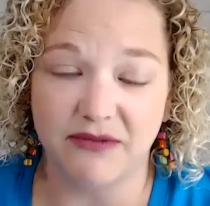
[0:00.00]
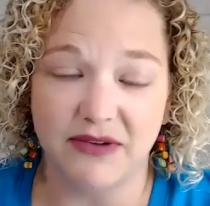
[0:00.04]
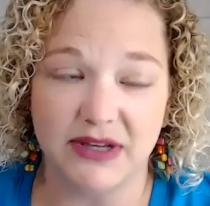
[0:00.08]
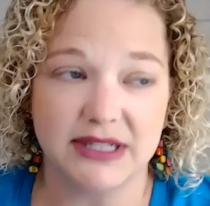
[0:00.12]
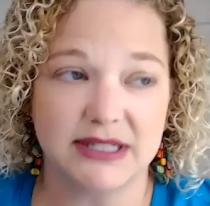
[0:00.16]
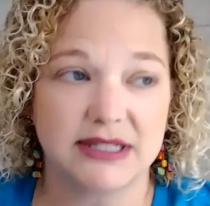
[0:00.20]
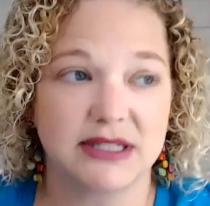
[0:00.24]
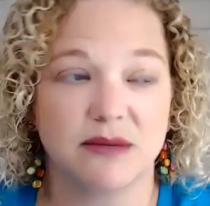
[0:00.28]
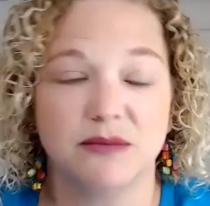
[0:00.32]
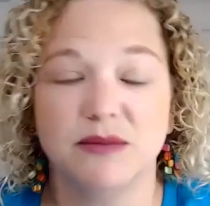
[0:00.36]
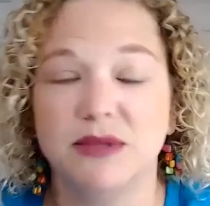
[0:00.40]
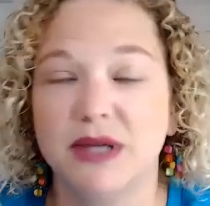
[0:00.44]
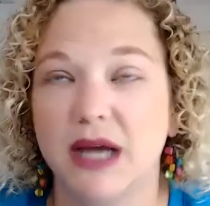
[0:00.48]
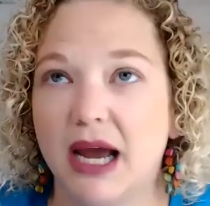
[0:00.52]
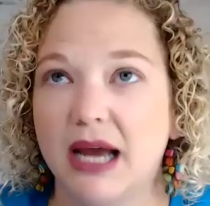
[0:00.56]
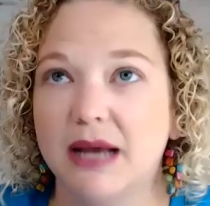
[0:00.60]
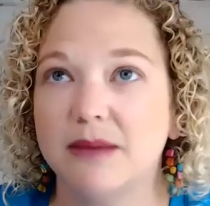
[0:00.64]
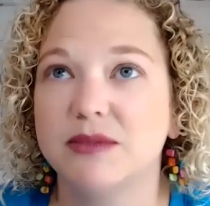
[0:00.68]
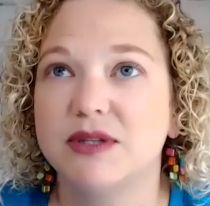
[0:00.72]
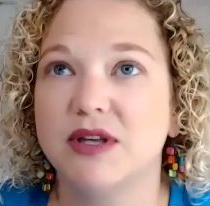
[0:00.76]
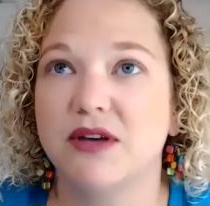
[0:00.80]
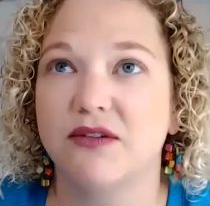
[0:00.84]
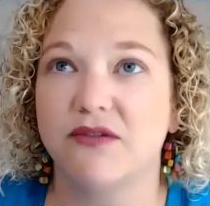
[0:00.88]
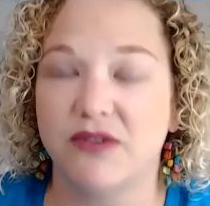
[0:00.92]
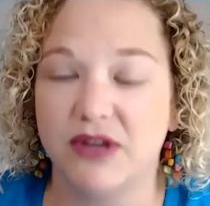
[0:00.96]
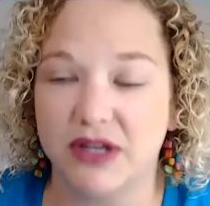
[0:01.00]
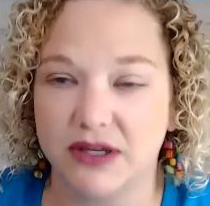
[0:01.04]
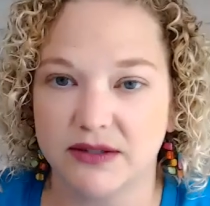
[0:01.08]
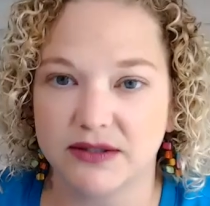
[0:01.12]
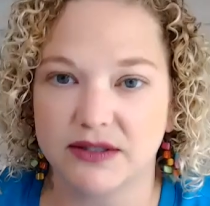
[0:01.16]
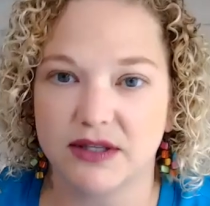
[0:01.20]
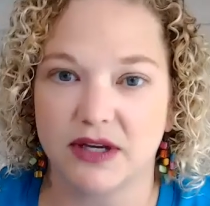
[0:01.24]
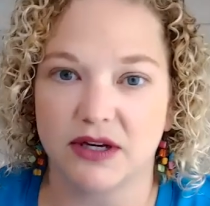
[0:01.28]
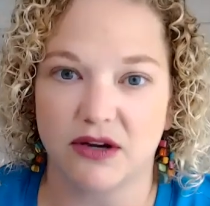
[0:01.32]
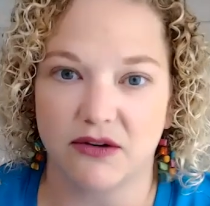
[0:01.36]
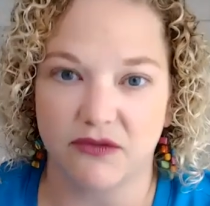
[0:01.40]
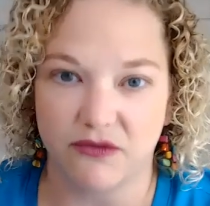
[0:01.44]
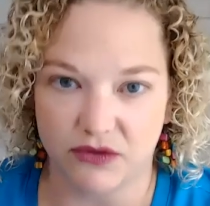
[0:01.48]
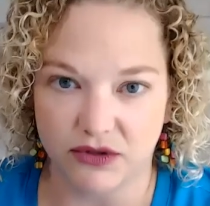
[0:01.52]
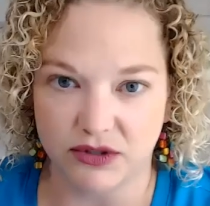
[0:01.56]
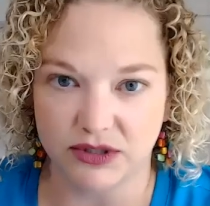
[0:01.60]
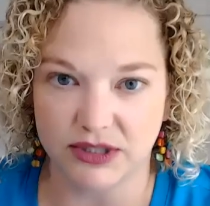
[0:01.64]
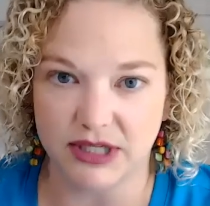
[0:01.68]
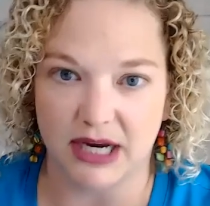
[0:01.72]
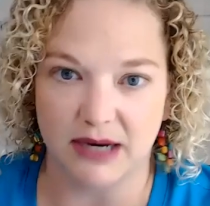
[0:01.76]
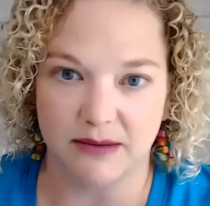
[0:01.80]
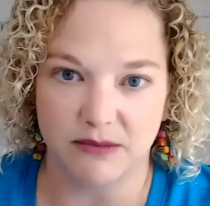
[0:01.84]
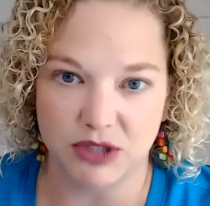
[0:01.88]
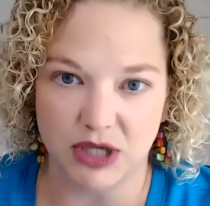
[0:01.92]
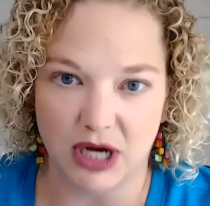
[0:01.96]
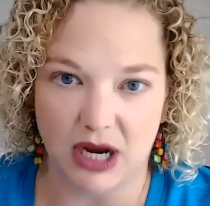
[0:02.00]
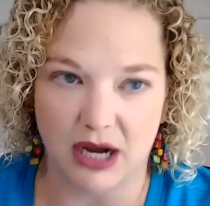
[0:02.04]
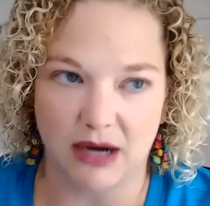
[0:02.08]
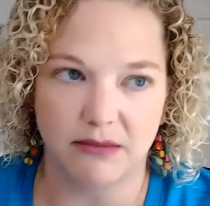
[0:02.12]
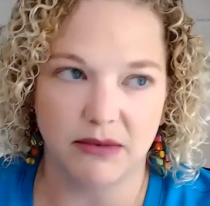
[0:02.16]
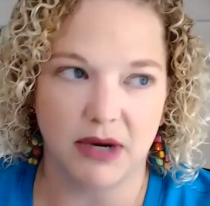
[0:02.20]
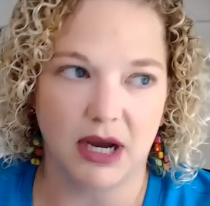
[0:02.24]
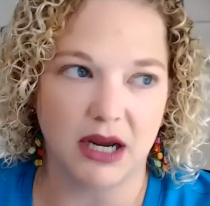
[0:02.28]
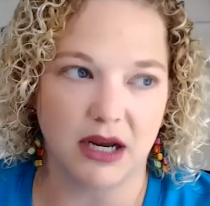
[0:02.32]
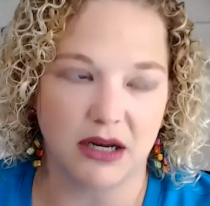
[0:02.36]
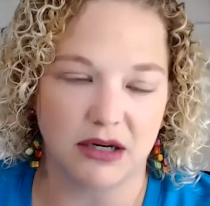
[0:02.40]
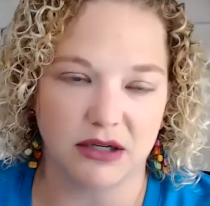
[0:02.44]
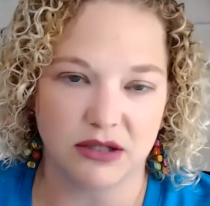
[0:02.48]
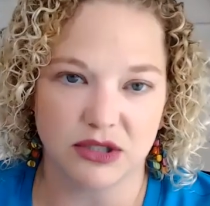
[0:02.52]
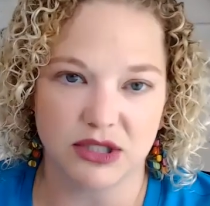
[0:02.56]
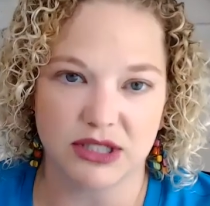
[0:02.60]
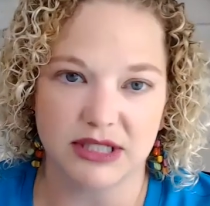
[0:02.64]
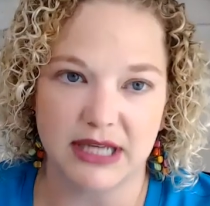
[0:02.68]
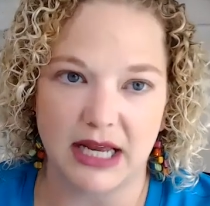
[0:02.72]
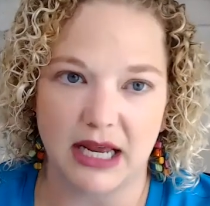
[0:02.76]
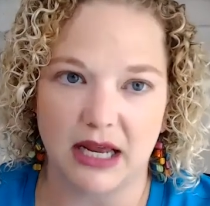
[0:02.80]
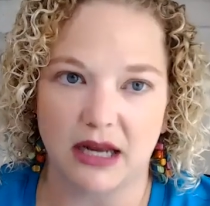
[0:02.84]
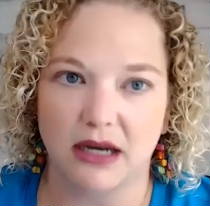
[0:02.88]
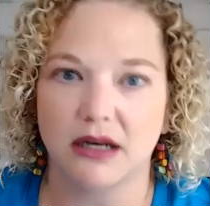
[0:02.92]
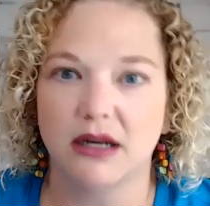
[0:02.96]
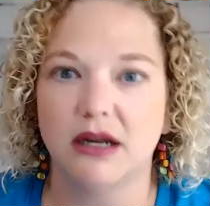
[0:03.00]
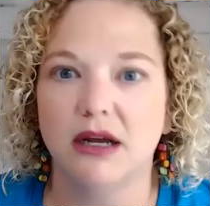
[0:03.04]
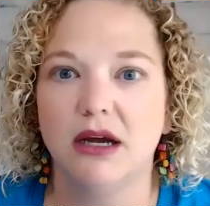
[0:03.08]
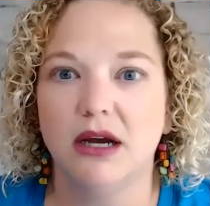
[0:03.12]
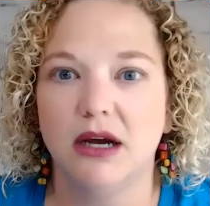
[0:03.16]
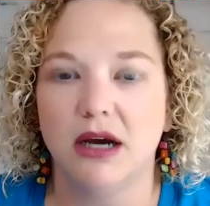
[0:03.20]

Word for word: it. Sometimes it feels like a full time job. I understand.